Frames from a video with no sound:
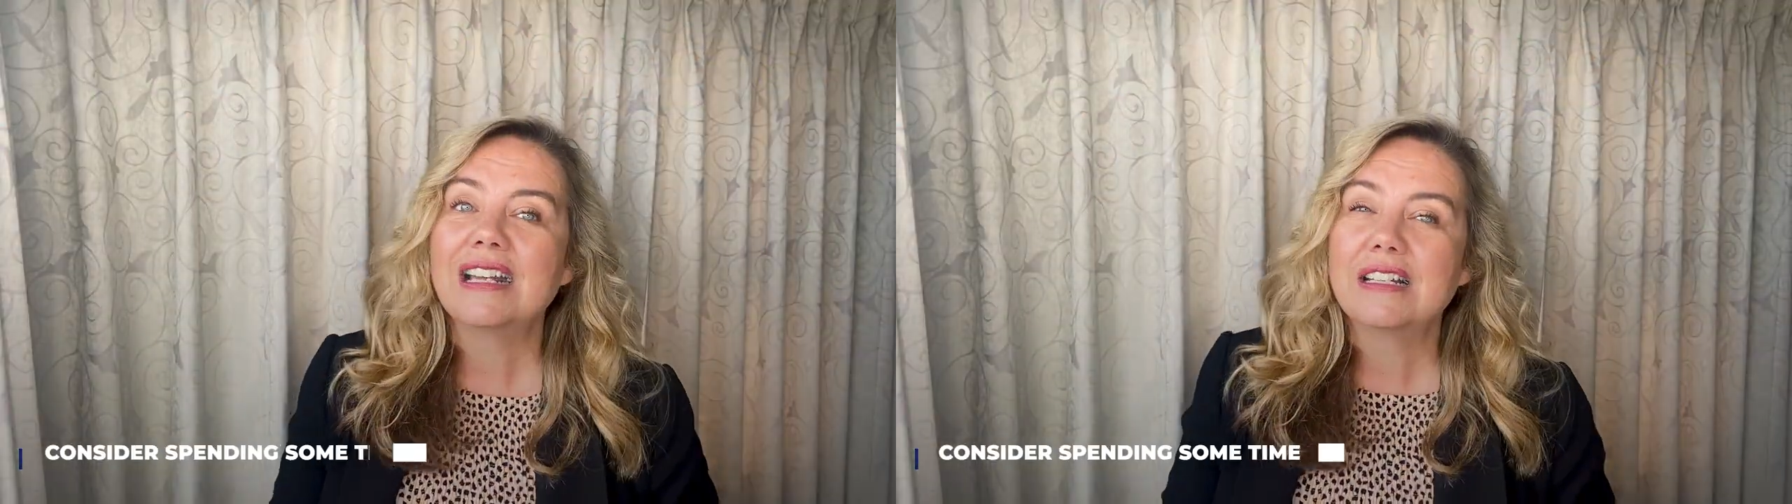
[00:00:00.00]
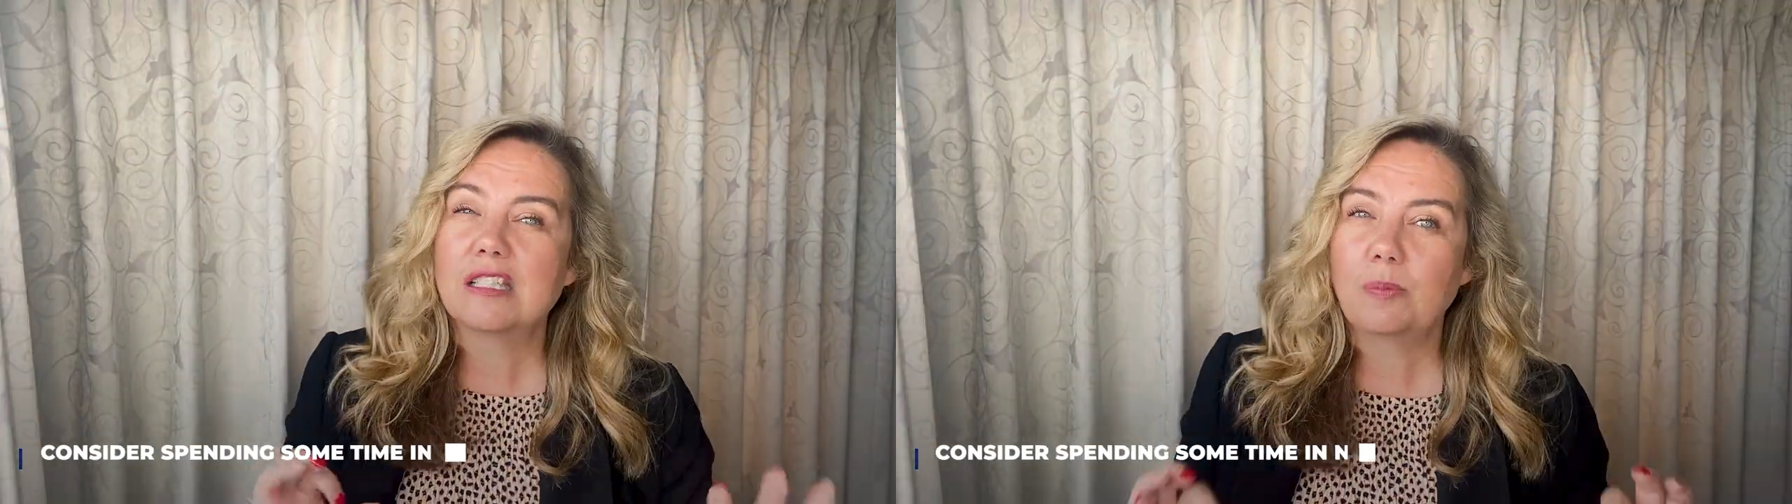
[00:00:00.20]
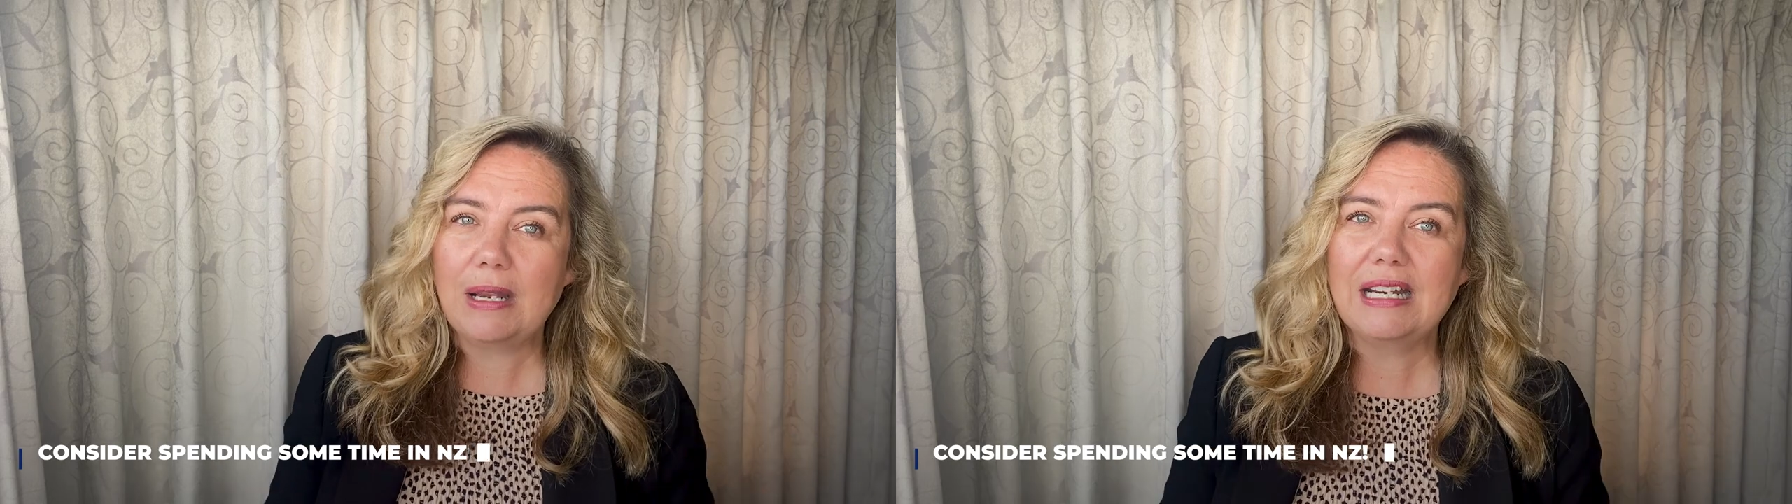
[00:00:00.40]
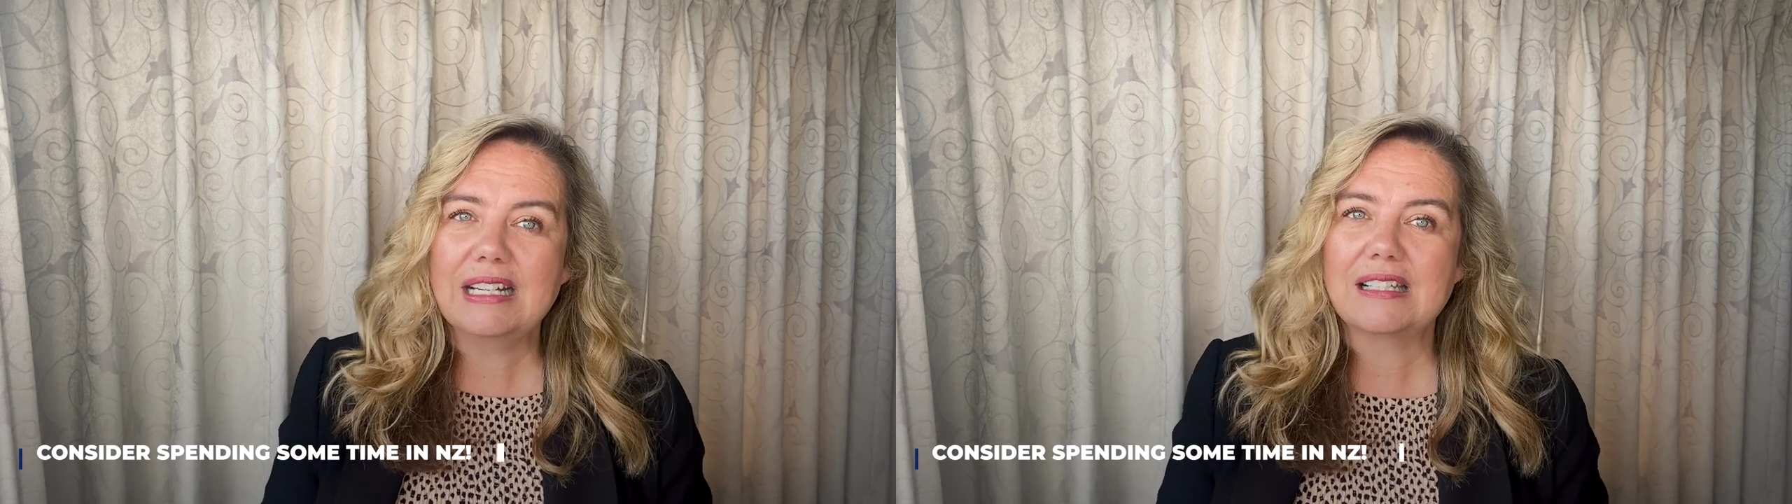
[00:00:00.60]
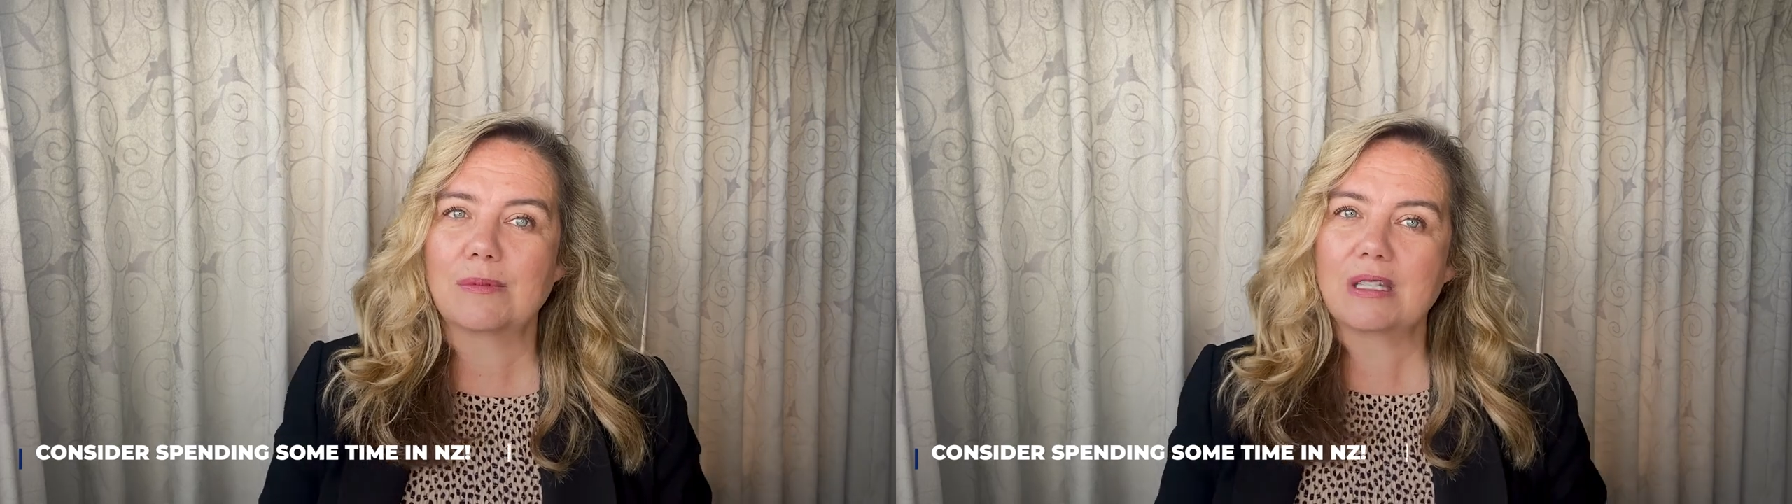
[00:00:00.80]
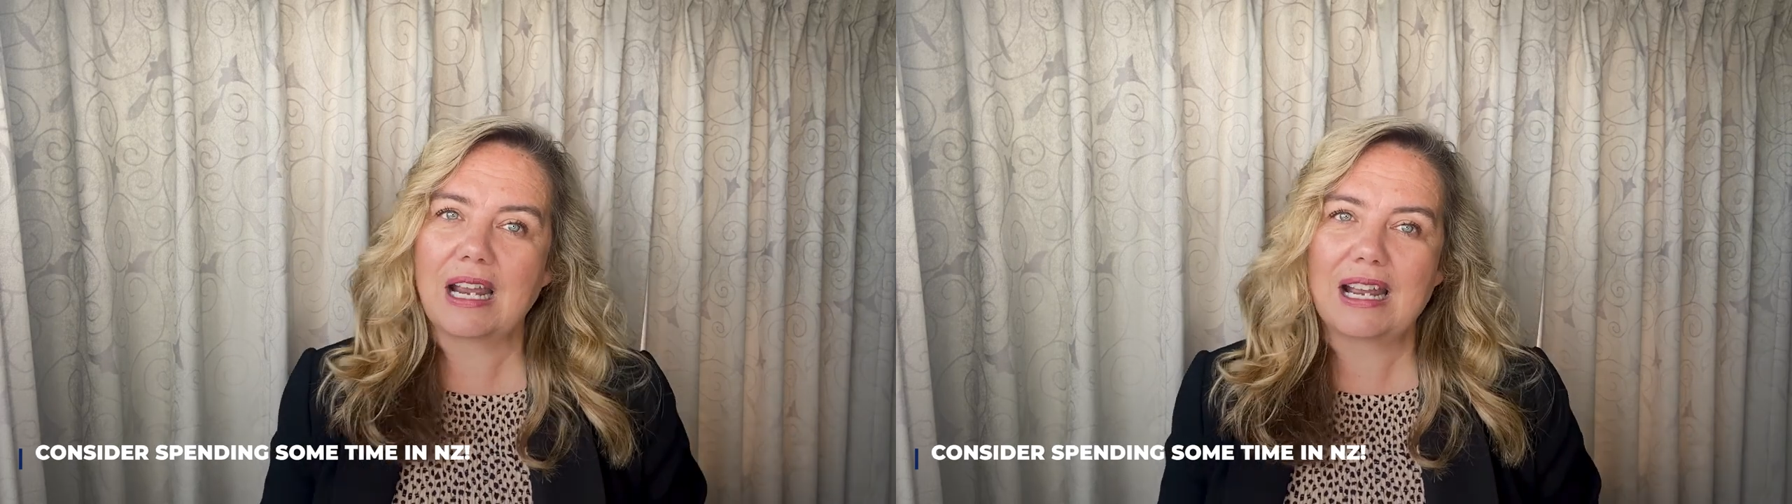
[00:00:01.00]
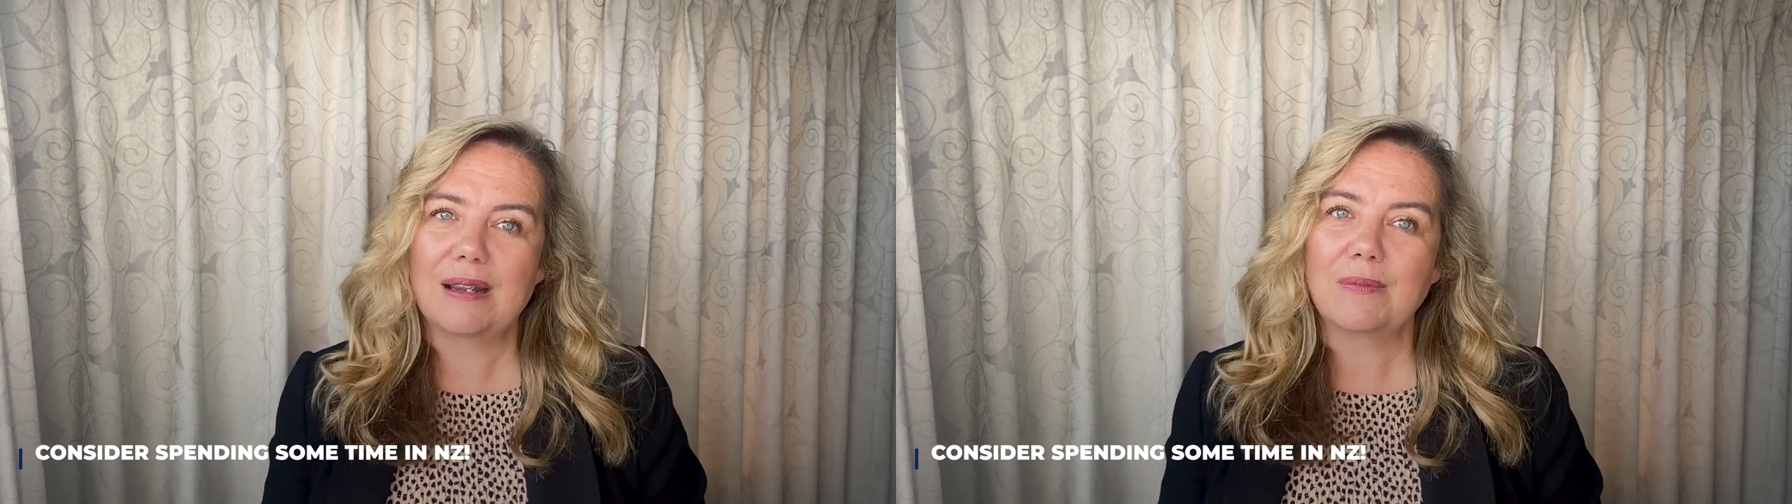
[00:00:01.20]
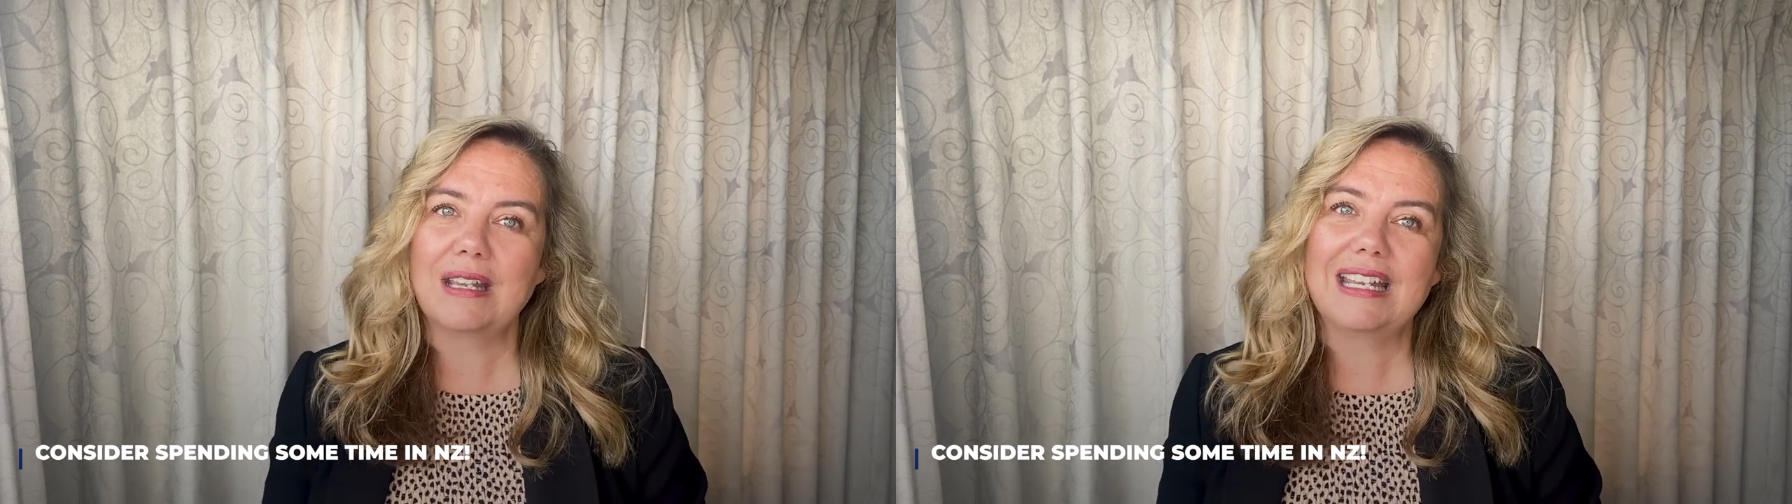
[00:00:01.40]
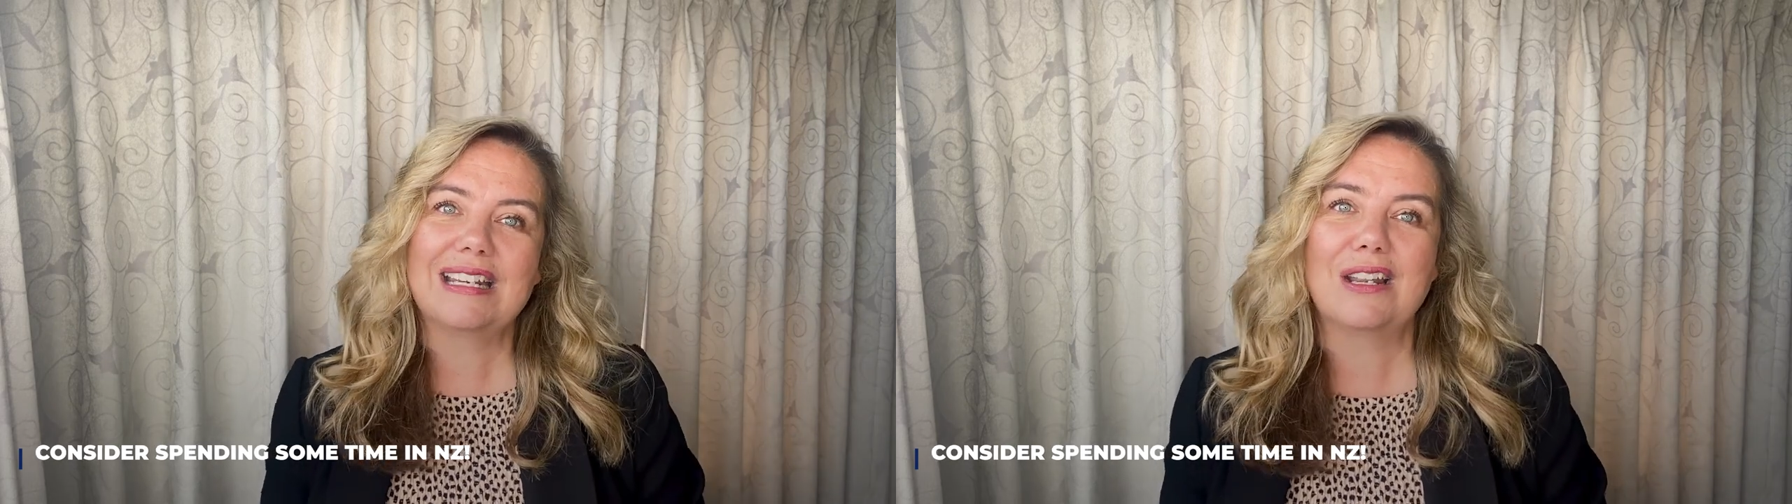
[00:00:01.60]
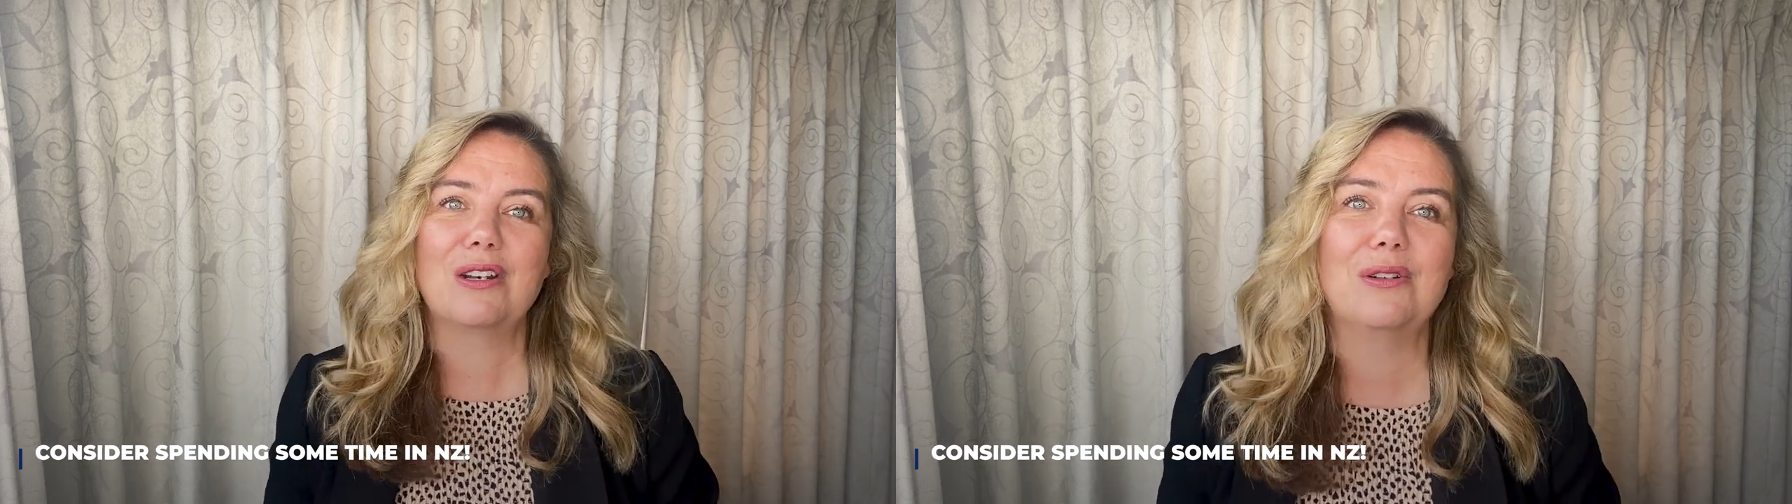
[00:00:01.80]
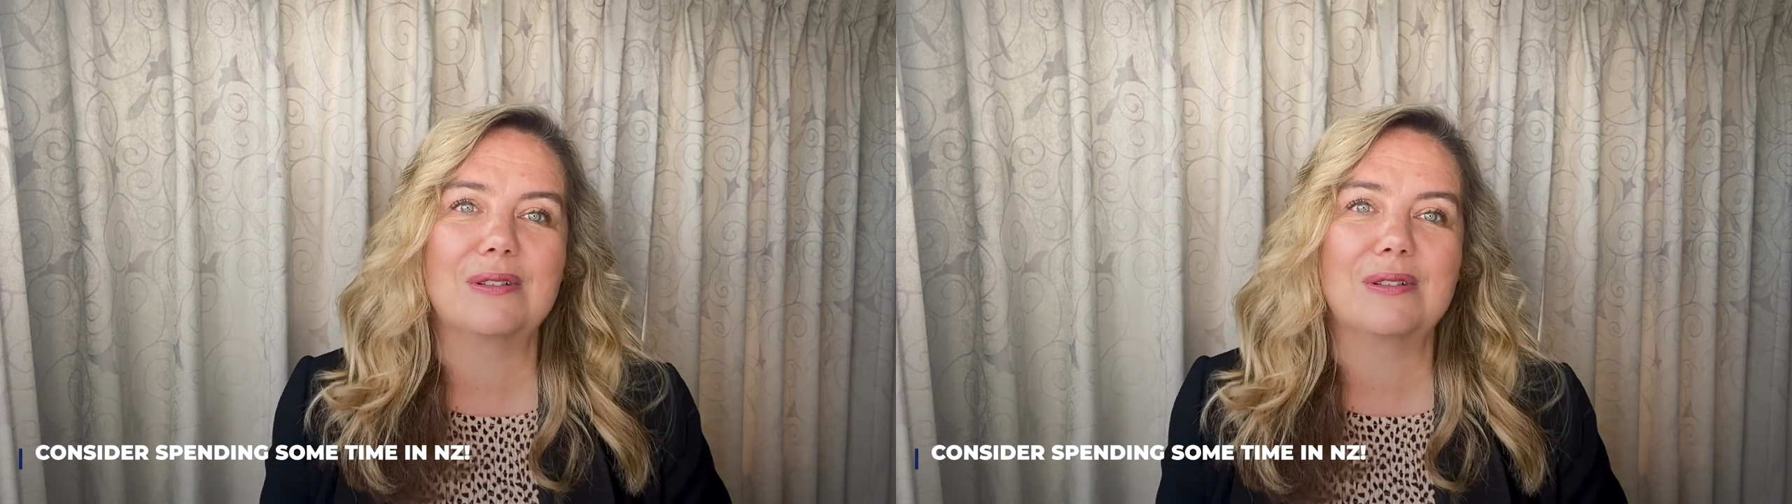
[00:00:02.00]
spending some time in New